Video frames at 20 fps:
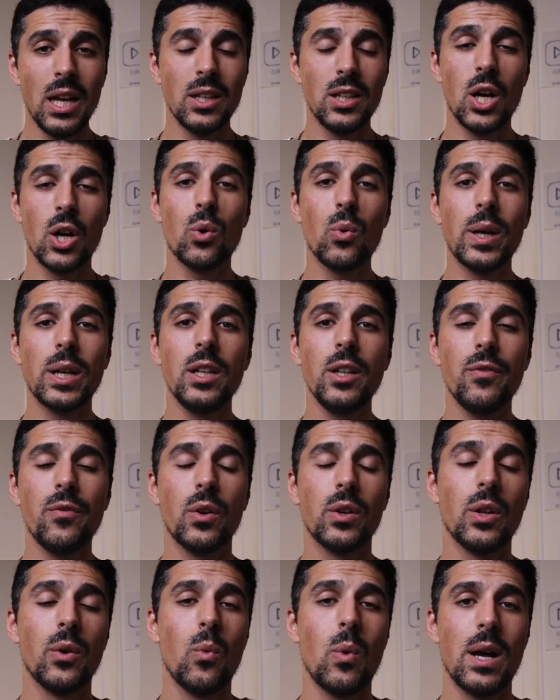Now, quickly
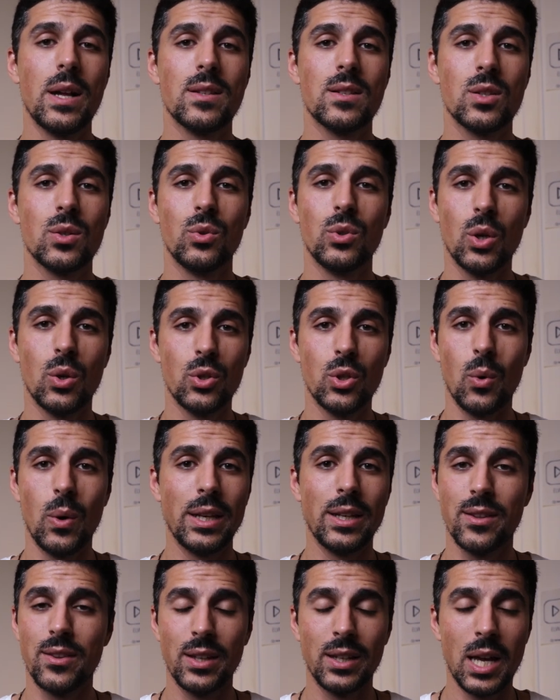for the ones who don't know
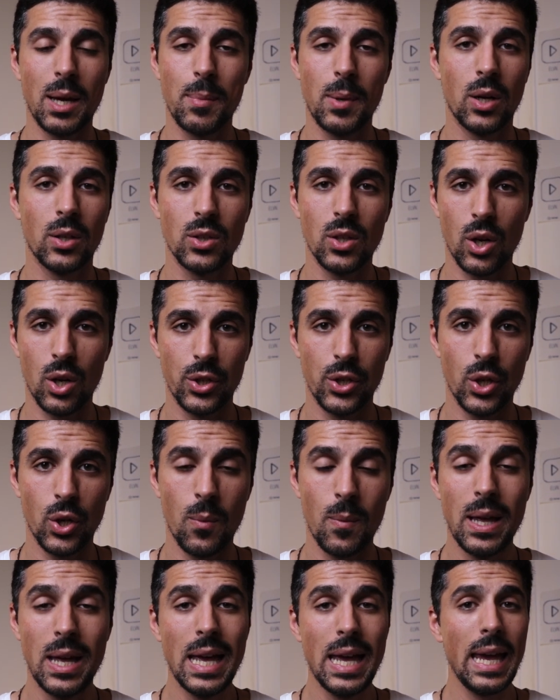anything about
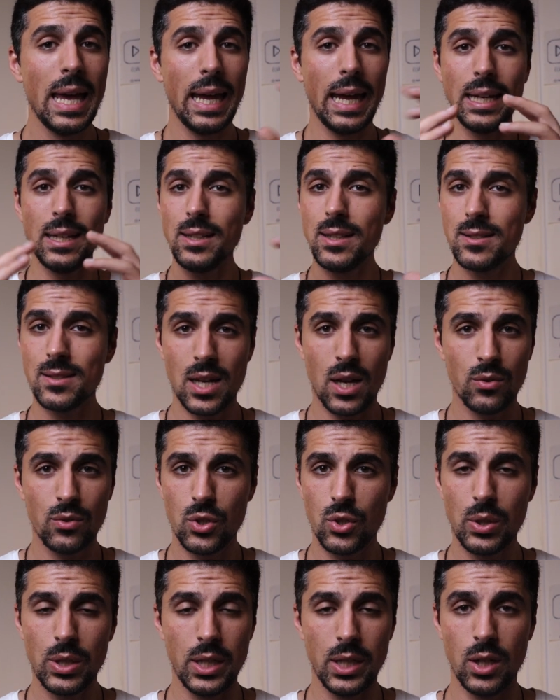audio, any
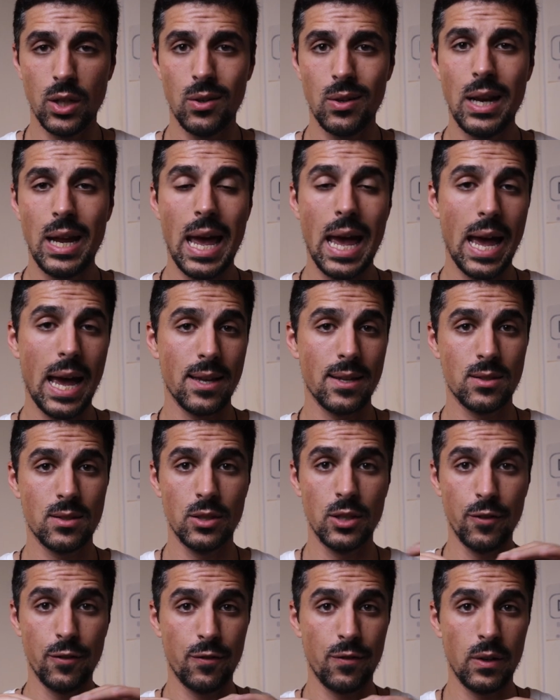sound you hear has
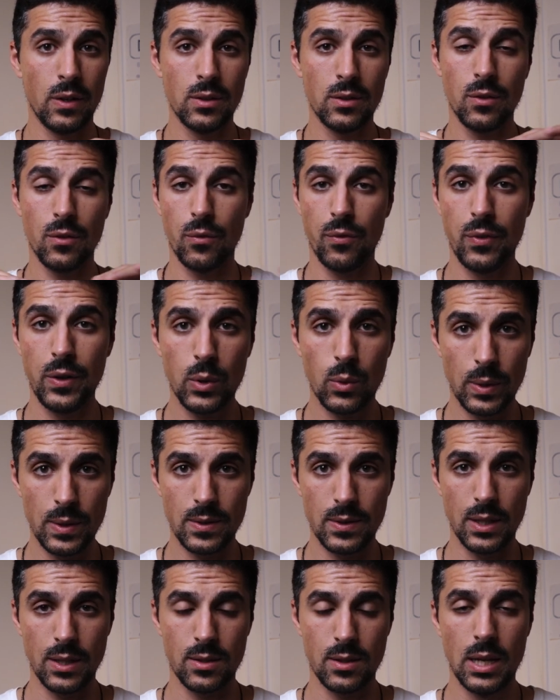different
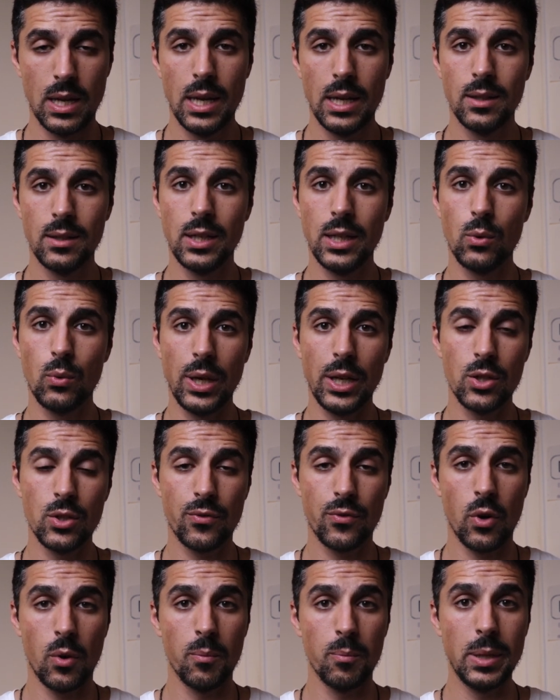frequencies. They
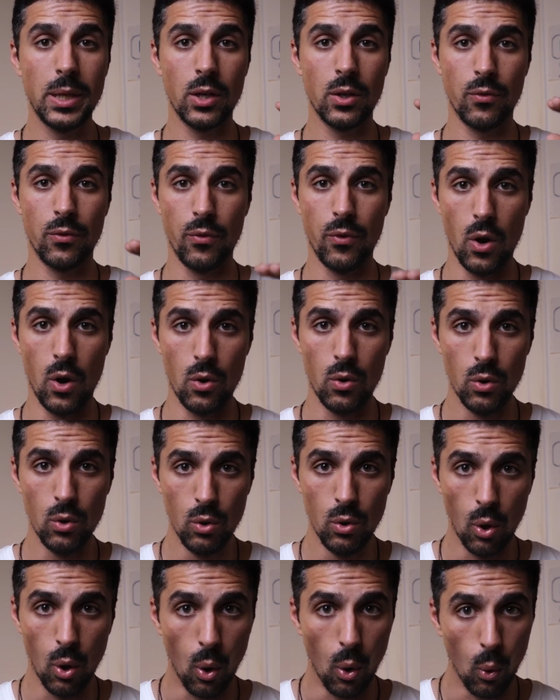range from being very
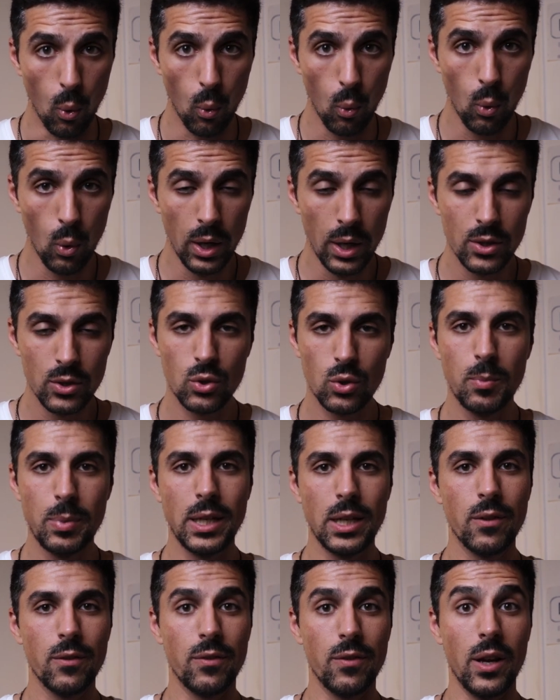low to
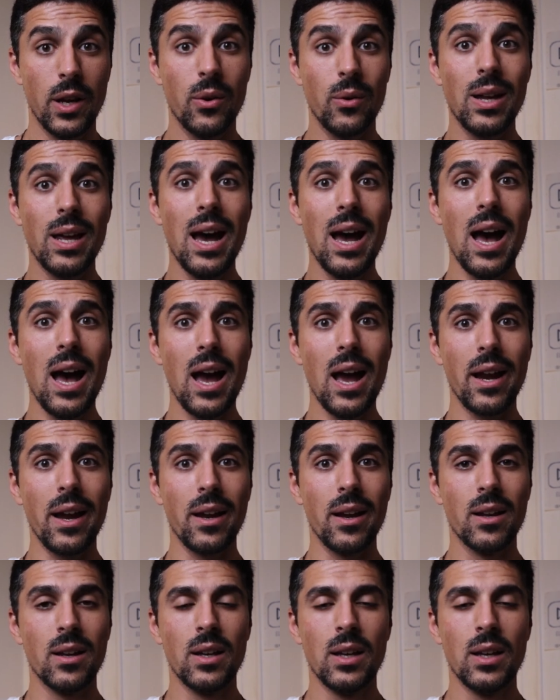being very high.